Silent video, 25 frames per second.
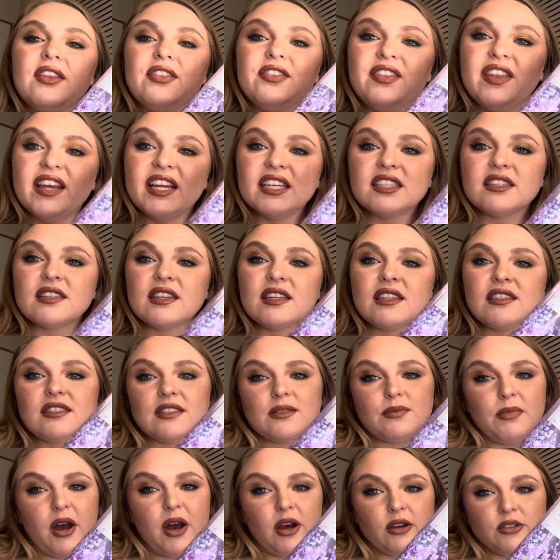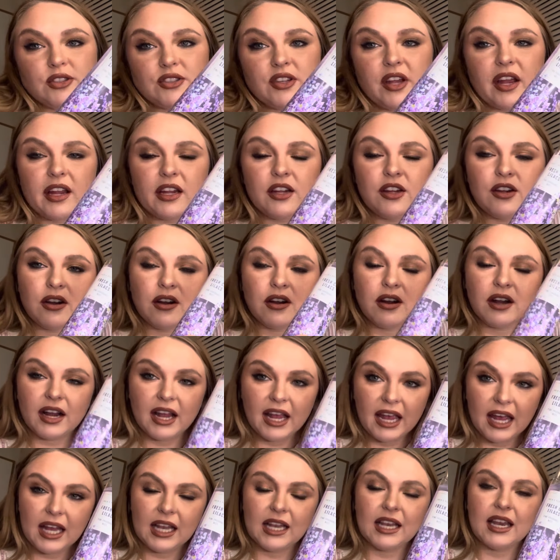This smells like you're
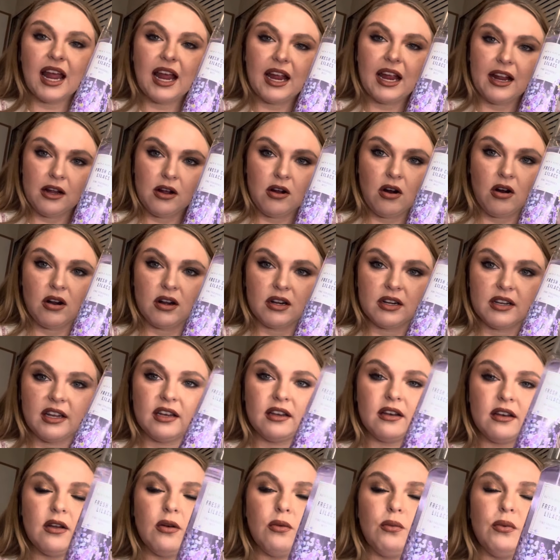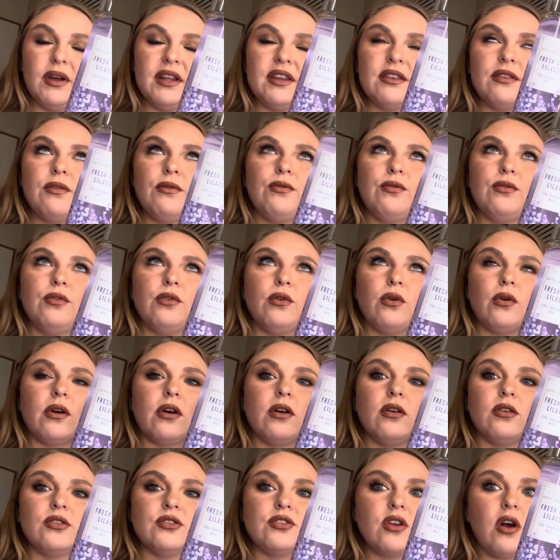in a garden with
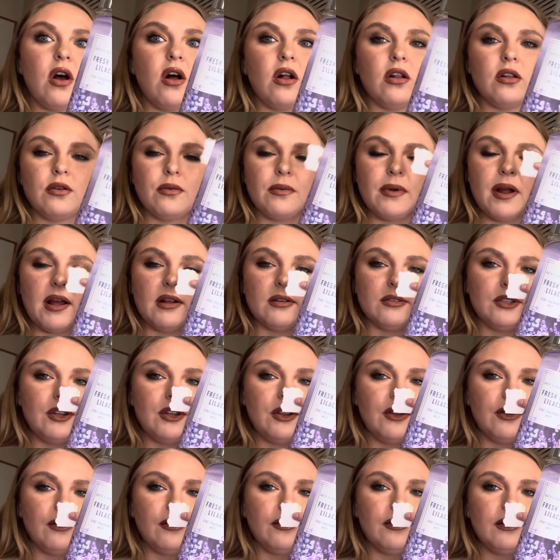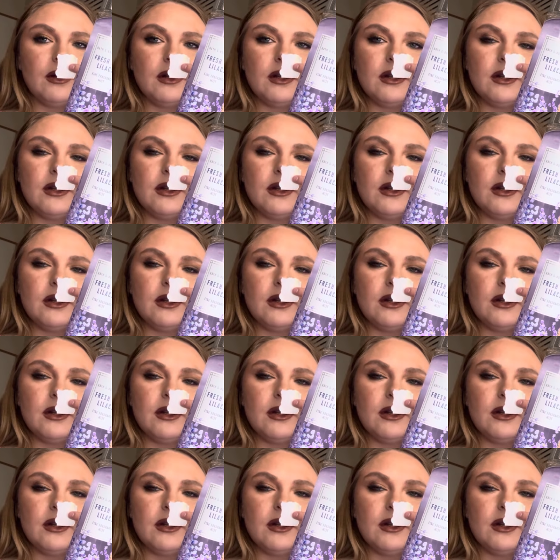florals all around you.